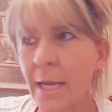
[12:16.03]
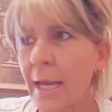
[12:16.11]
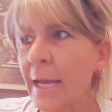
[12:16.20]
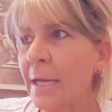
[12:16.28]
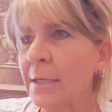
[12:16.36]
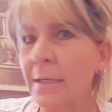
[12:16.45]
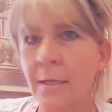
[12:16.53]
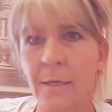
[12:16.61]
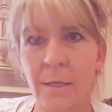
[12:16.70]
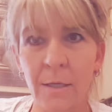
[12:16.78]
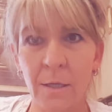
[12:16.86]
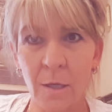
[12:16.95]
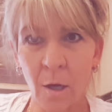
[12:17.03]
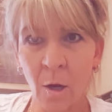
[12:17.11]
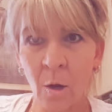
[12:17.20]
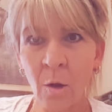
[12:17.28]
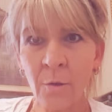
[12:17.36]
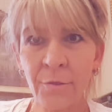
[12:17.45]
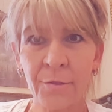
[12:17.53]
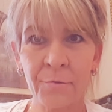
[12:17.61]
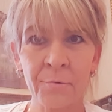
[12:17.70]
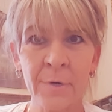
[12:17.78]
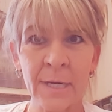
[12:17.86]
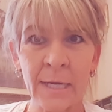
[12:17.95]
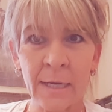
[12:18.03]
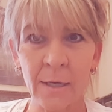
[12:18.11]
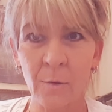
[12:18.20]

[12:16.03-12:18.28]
and all three